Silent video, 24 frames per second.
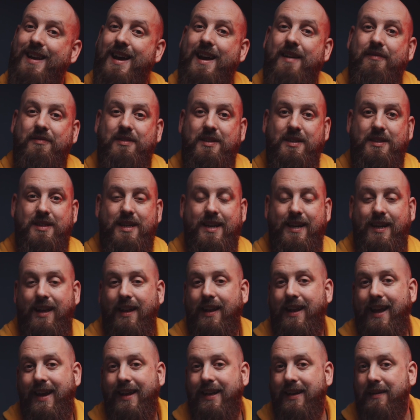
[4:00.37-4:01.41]
have to take a
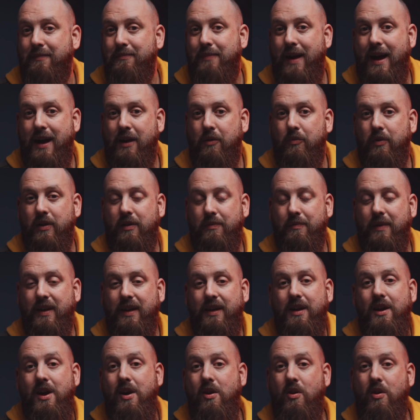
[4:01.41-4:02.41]
lighting bag with me.